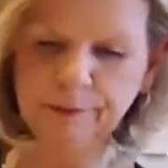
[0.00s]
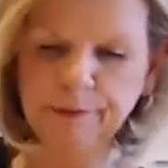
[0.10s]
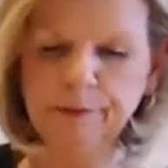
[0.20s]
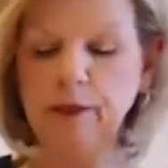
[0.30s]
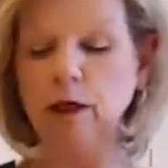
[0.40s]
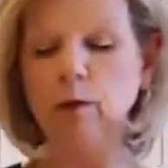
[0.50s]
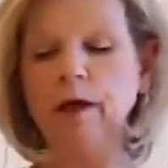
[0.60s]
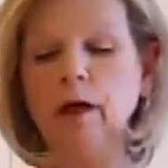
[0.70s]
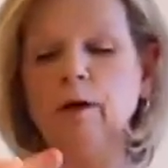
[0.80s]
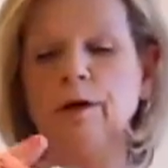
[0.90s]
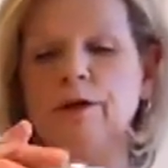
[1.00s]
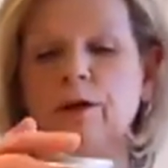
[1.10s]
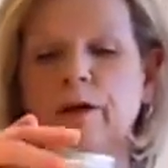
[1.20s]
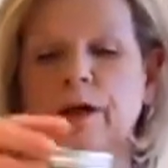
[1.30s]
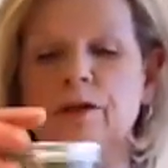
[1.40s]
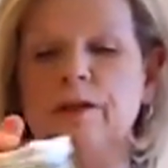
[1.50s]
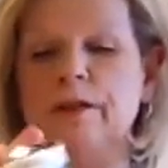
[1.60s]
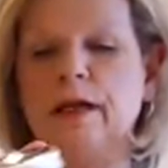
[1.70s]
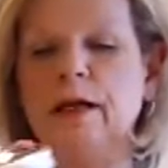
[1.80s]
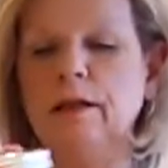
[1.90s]
there we go. There's our Asian
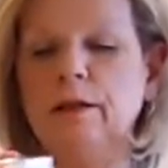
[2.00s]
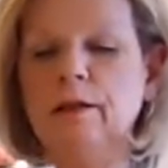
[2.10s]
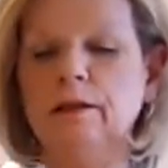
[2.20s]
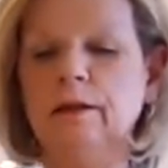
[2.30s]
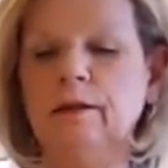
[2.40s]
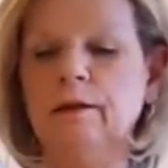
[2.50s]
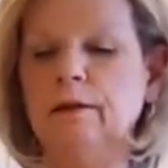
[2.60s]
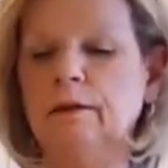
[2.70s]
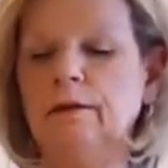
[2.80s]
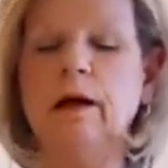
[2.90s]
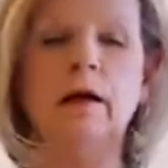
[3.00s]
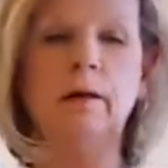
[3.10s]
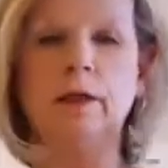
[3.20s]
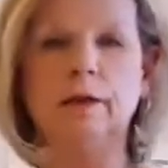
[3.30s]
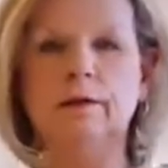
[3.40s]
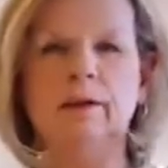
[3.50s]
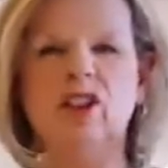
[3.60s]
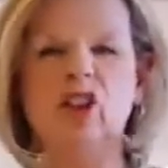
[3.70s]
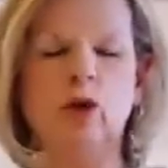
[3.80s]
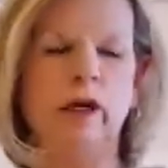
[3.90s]
salad. Yum,
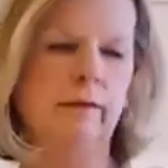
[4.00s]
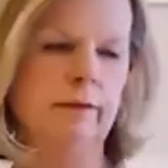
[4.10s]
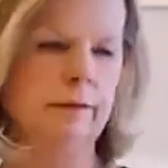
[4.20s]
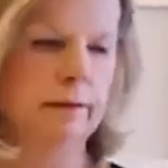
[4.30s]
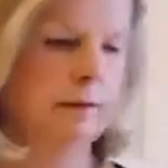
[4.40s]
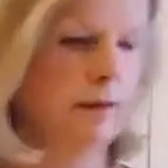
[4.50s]
looks great. I